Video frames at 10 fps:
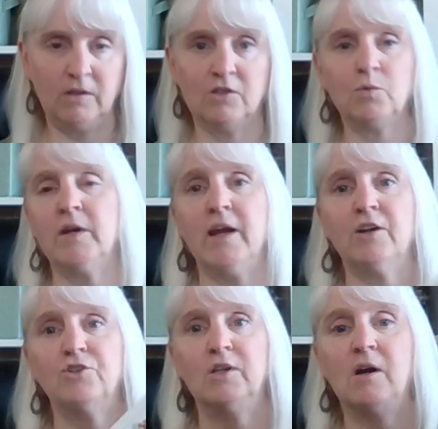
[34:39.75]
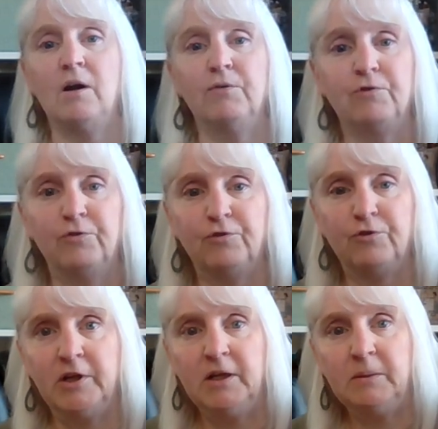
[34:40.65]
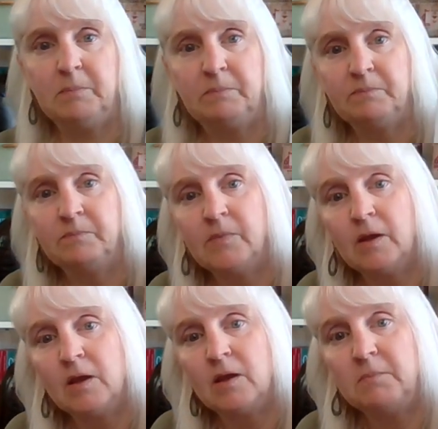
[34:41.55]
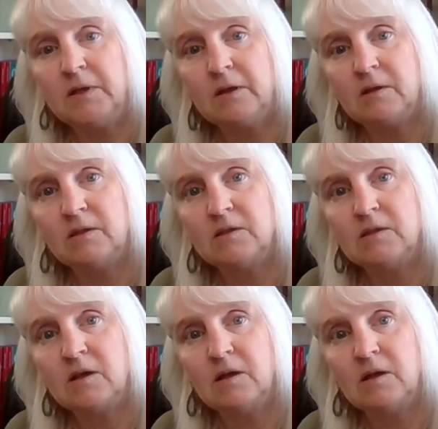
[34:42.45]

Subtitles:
This one I actually got for free because